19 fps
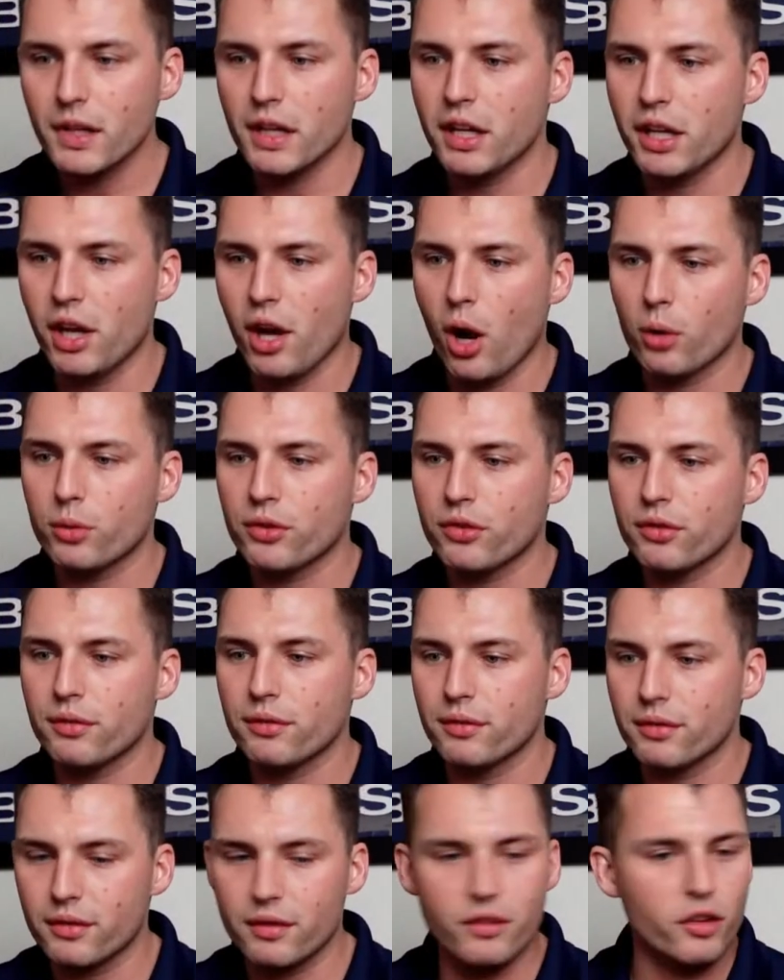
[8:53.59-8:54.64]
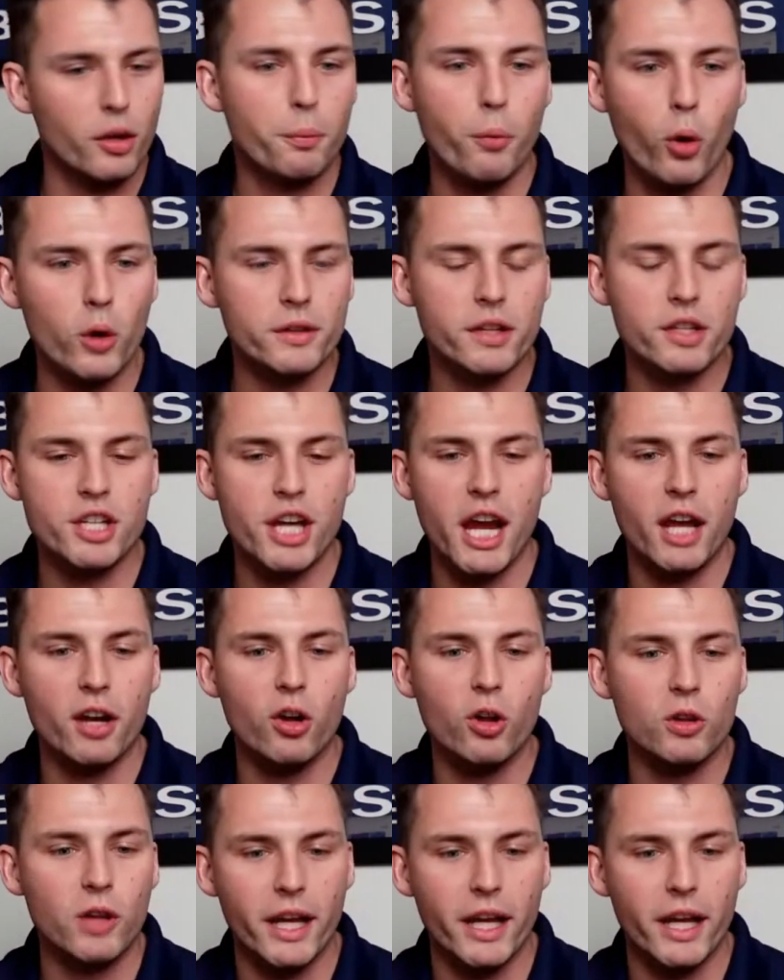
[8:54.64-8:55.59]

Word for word: you know, support the channel.